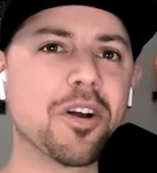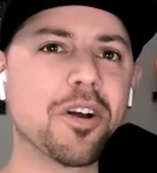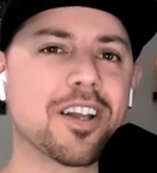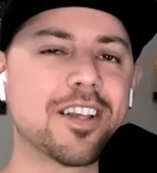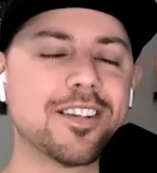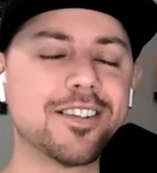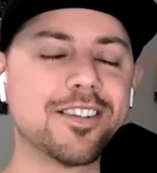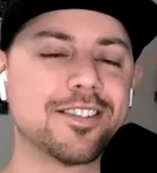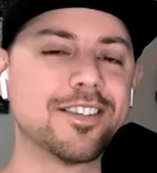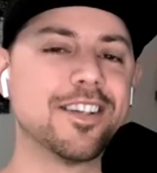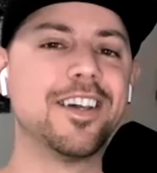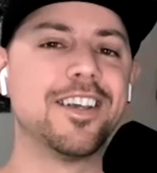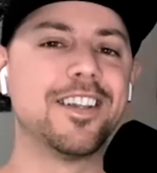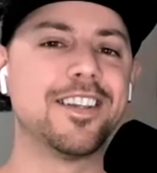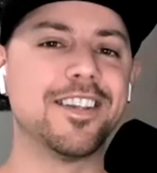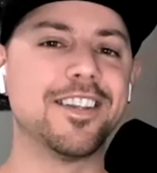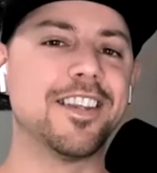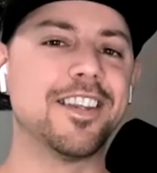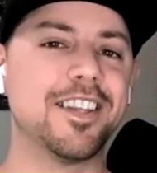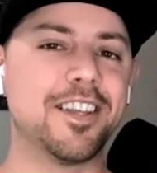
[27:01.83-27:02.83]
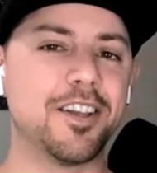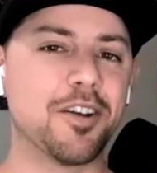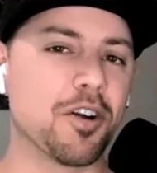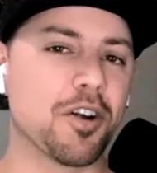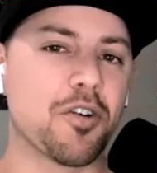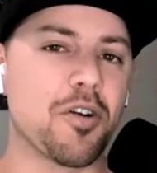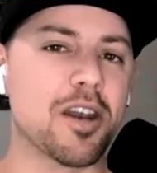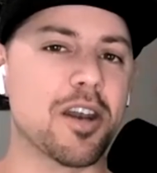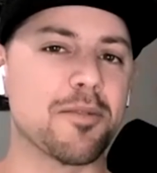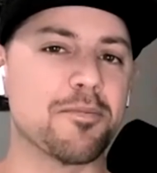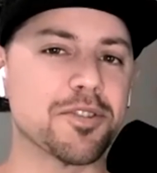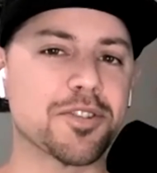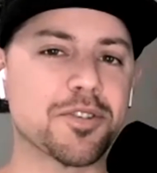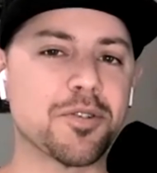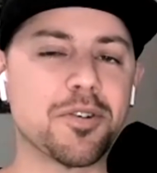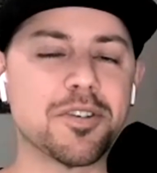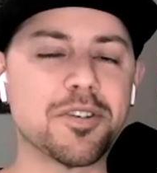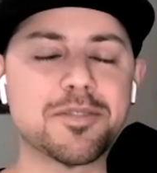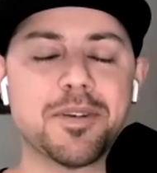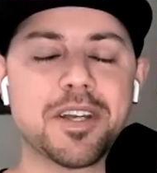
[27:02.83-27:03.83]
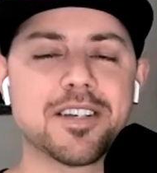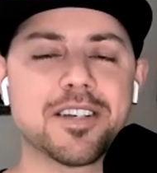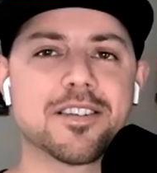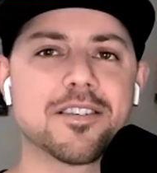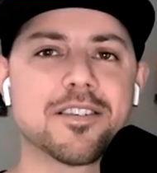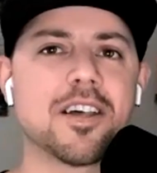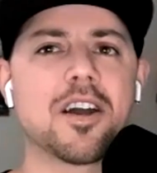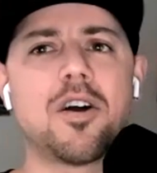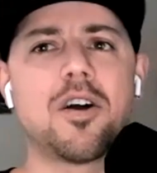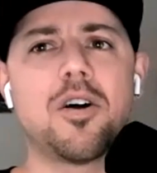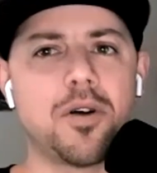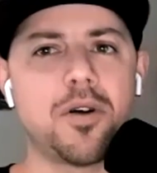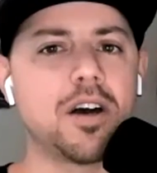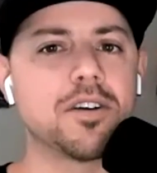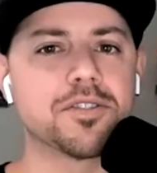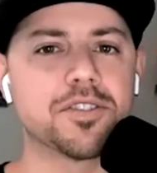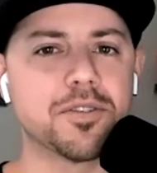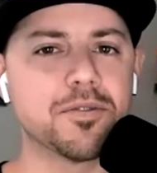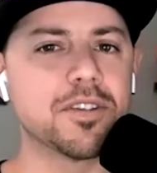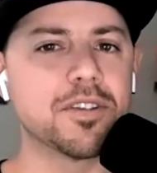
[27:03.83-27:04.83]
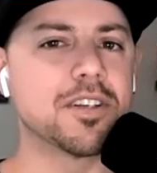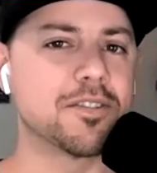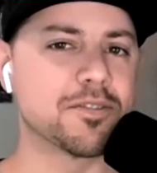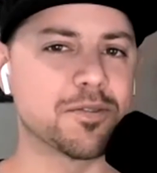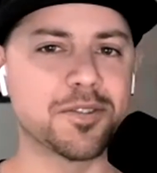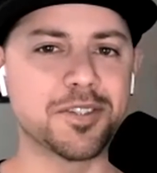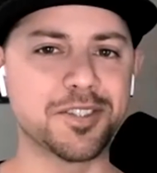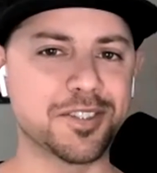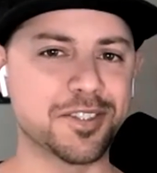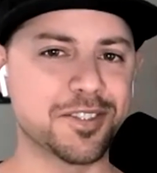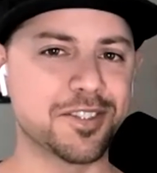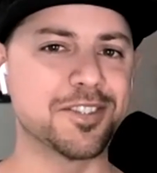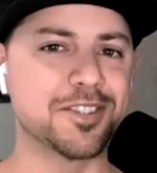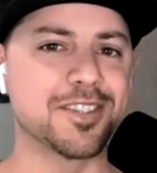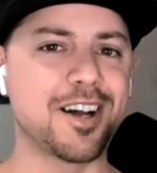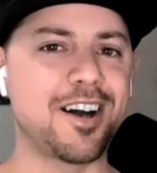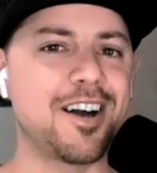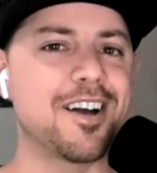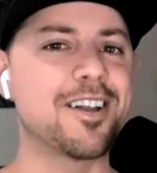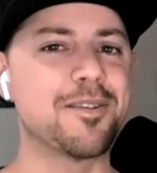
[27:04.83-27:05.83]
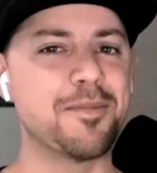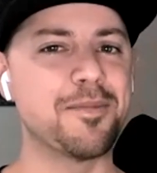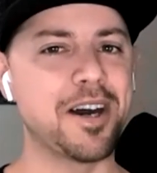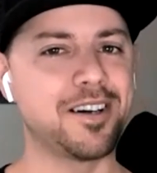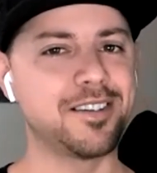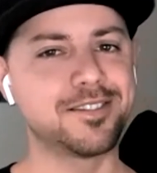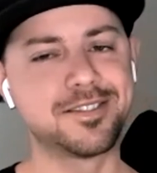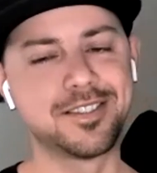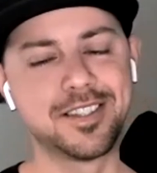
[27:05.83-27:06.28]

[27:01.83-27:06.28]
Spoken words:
work, and you're a credible source because they're like, oh wow, she really knows what she's talking about.